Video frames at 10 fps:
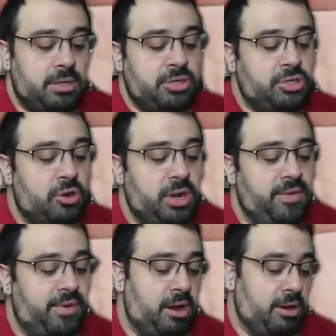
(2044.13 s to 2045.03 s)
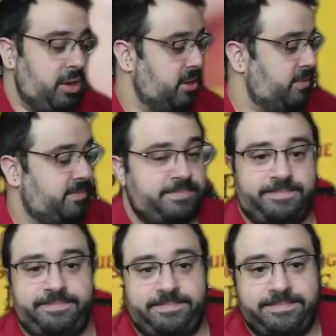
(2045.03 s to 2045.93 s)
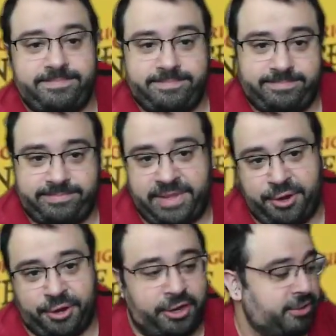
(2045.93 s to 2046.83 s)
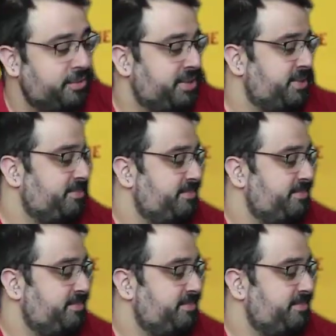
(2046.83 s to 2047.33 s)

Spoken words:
Don't even argue. You're going to lose.